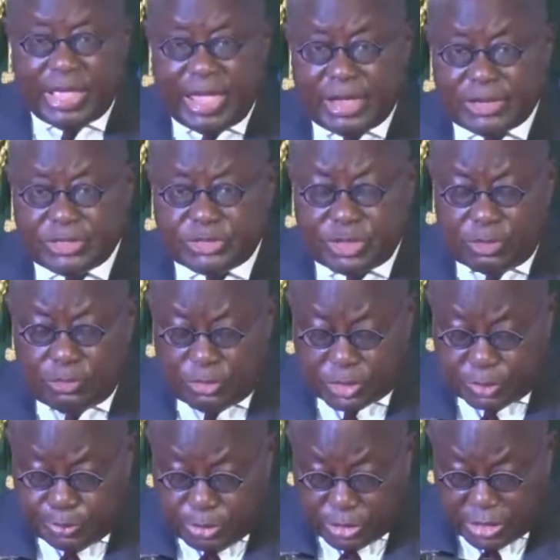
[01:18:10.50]
extra was
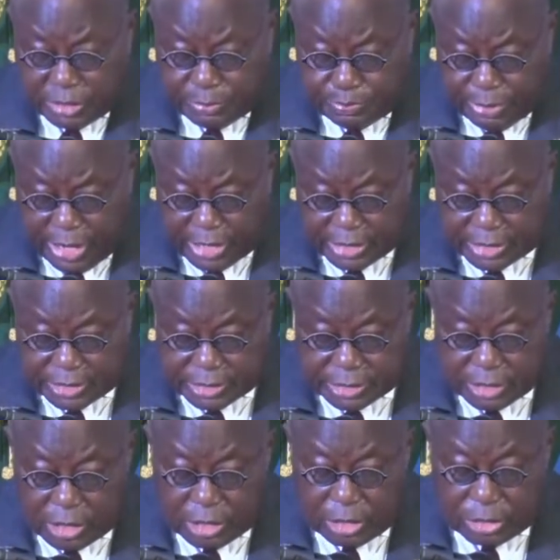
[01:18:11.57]
put in place,
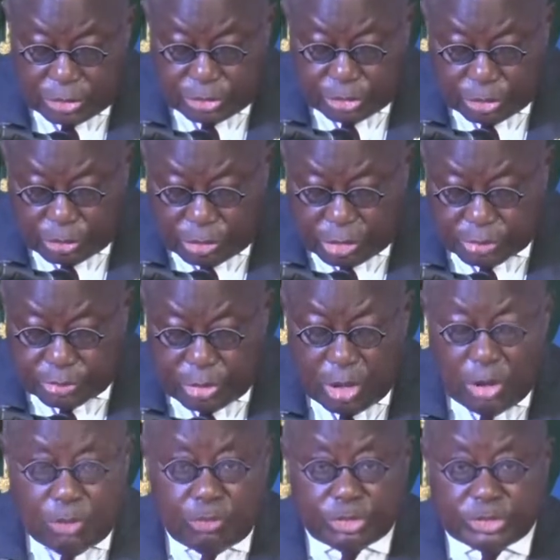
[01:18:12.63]
Europe
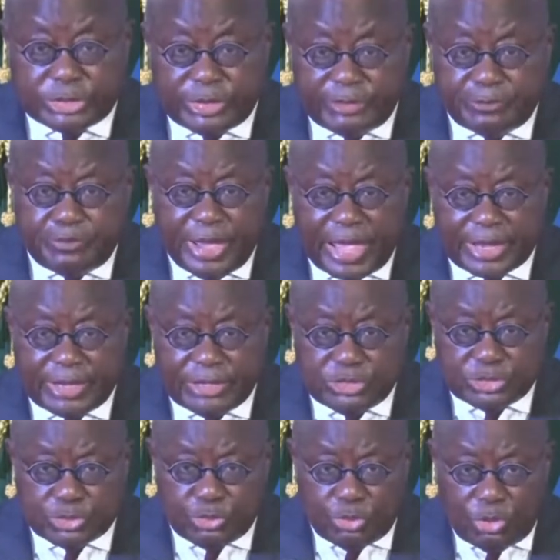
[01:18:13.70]
would drift back into
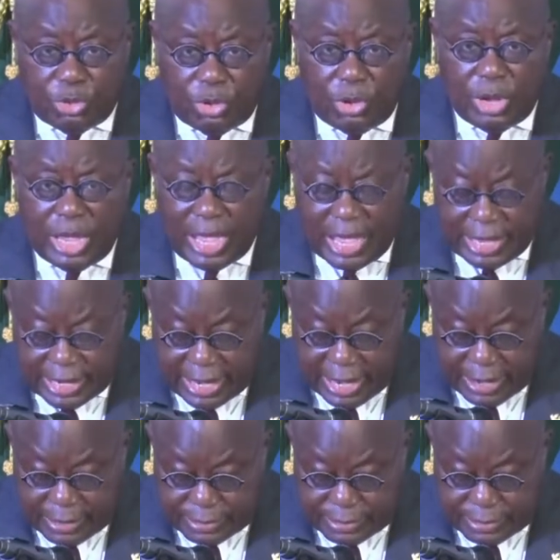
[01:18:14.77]
war again.